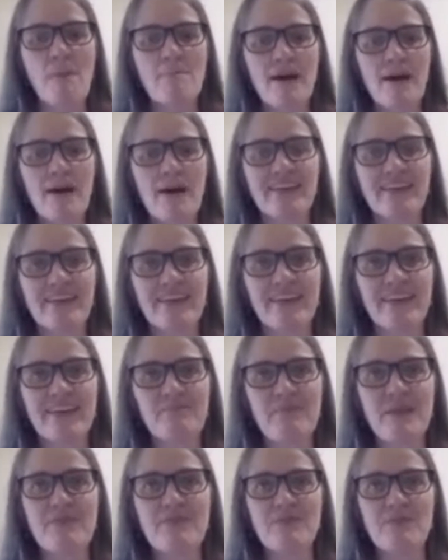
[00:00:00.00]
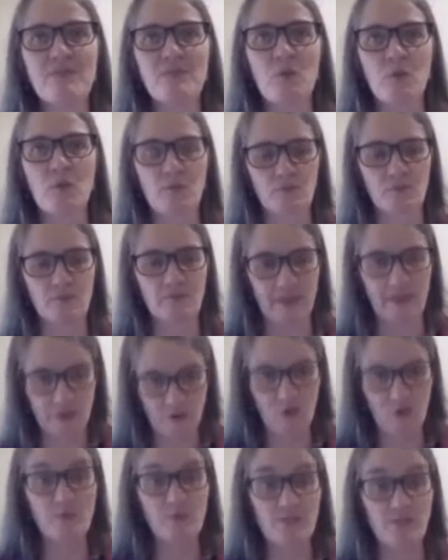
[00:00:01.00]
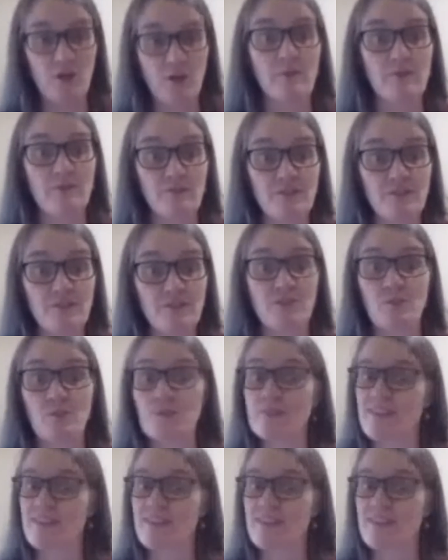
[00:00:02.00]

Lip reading: but it meant that what they thought was a common vision was